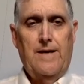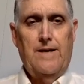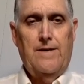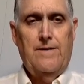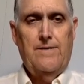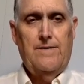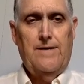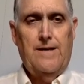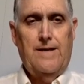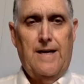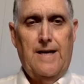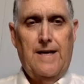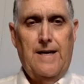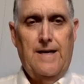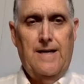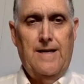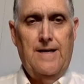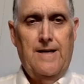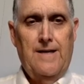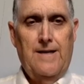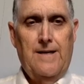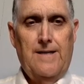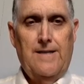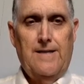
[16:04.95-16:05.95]
okay,
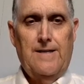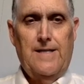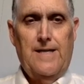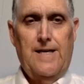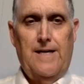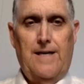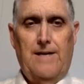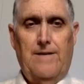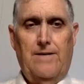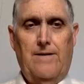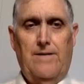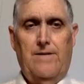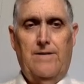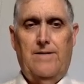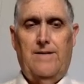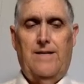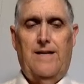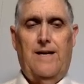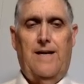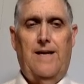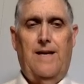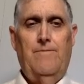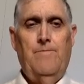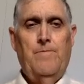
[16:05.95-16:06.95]
10,
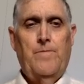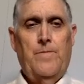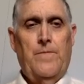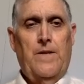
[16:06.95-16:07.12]
okay.